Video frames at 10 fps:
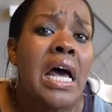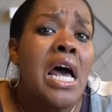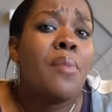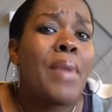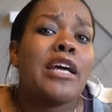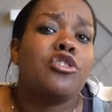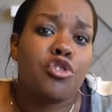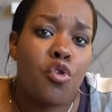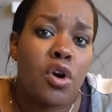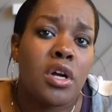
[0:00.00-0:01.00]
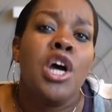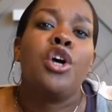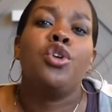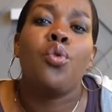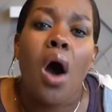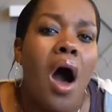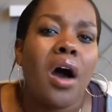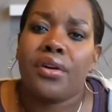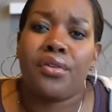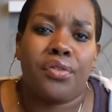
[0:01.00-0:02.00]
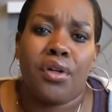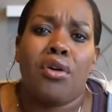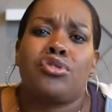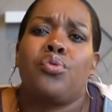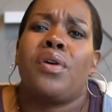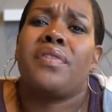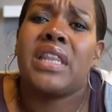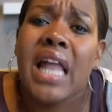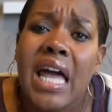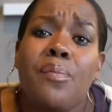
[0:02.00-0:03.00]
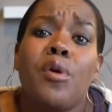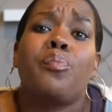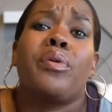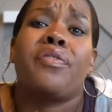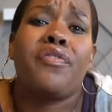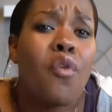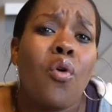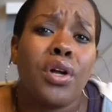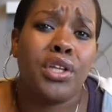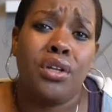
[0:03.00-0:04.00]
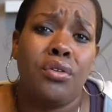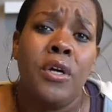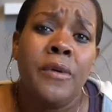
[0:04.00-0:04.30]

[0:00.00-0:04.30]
Make sure you honor those who have labored before you.